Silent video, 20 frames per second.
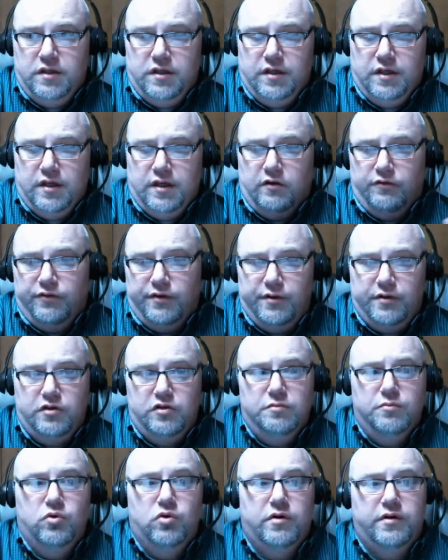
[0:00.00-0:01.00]
Hopefully
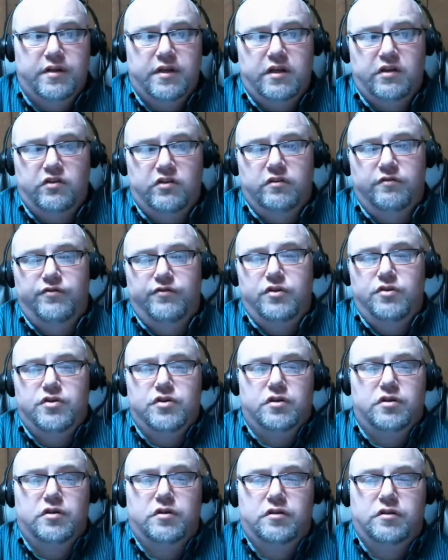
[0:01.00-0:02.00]
do more of these in the
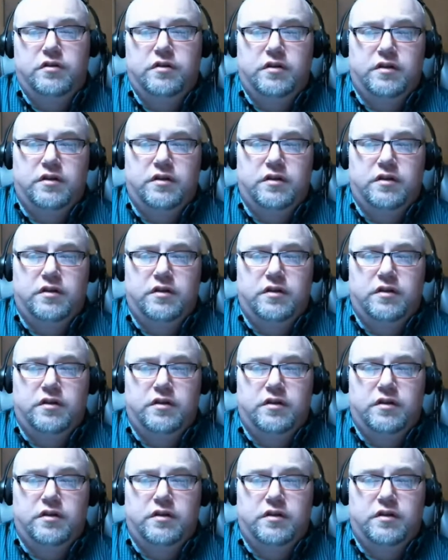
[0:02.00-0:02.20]
future.